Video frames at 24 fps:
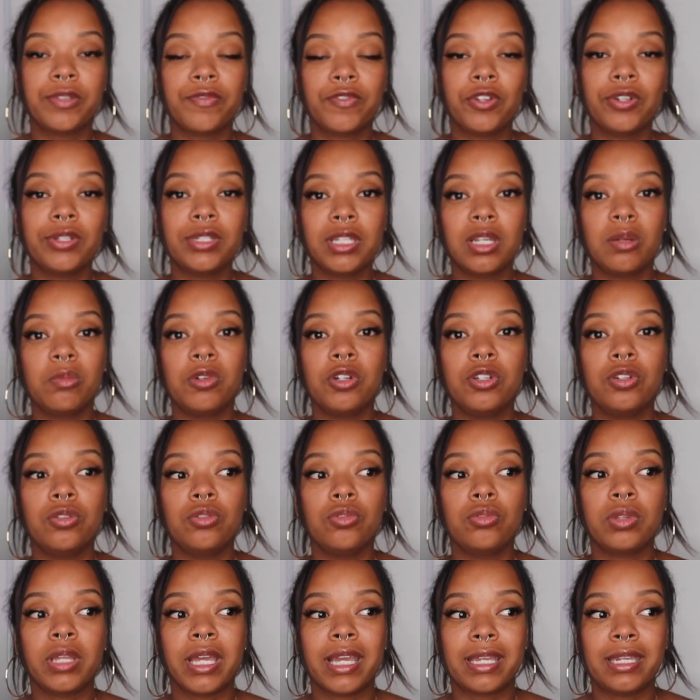If you're someone
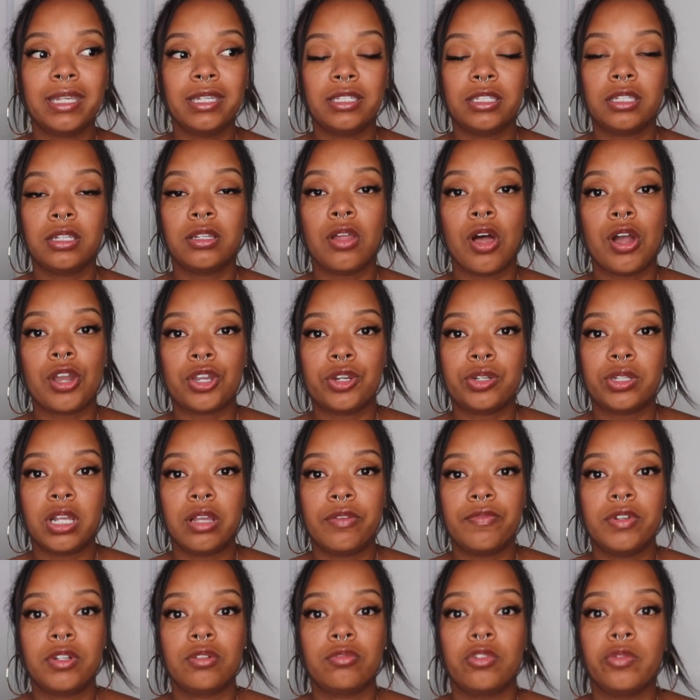who like needs to lock
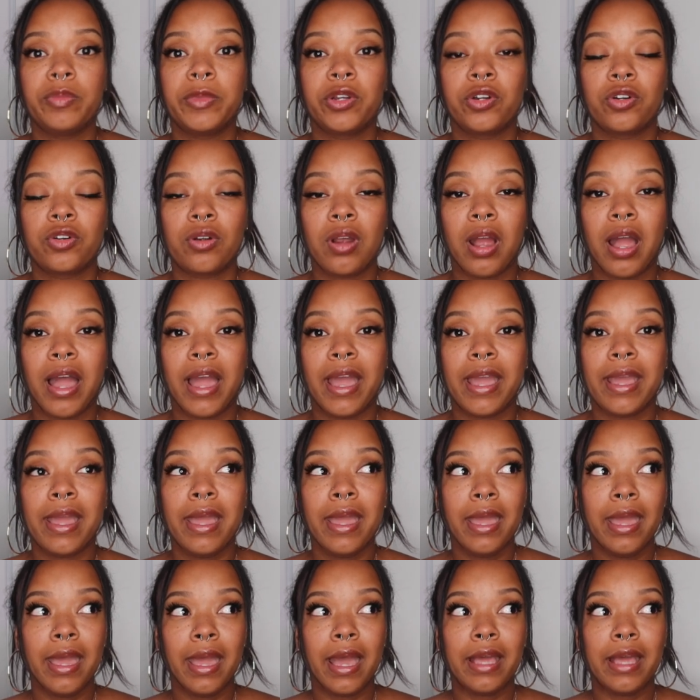yourself in a room and cry